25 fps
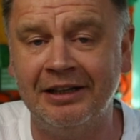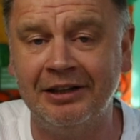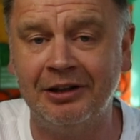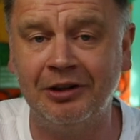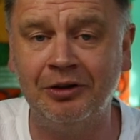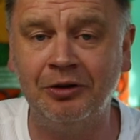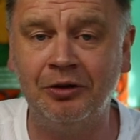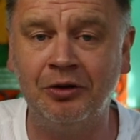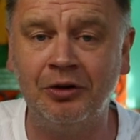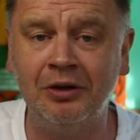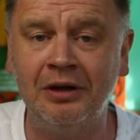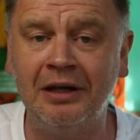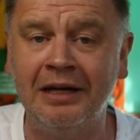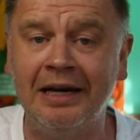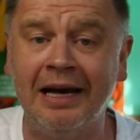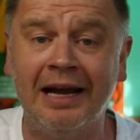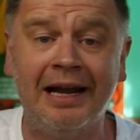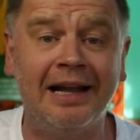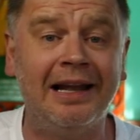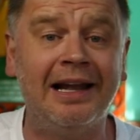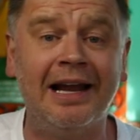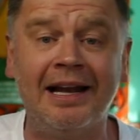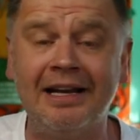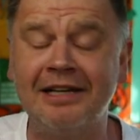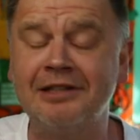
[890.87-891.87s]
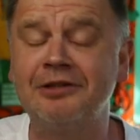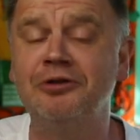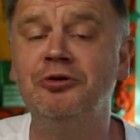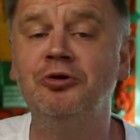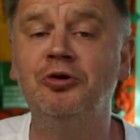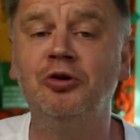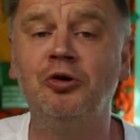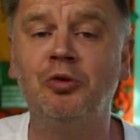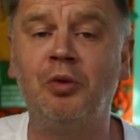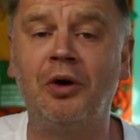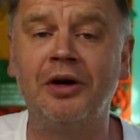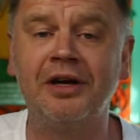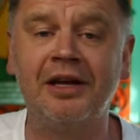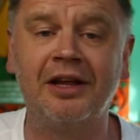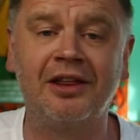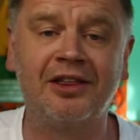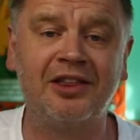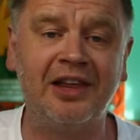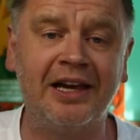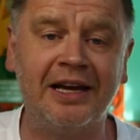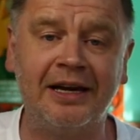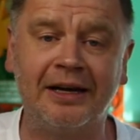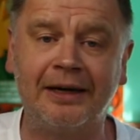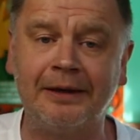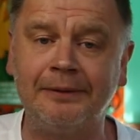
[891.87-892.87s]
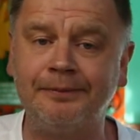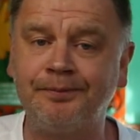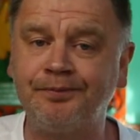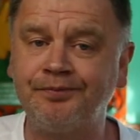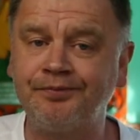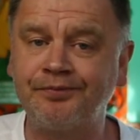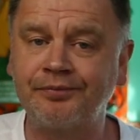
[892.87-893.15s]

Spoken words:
you know. Let us know what you think.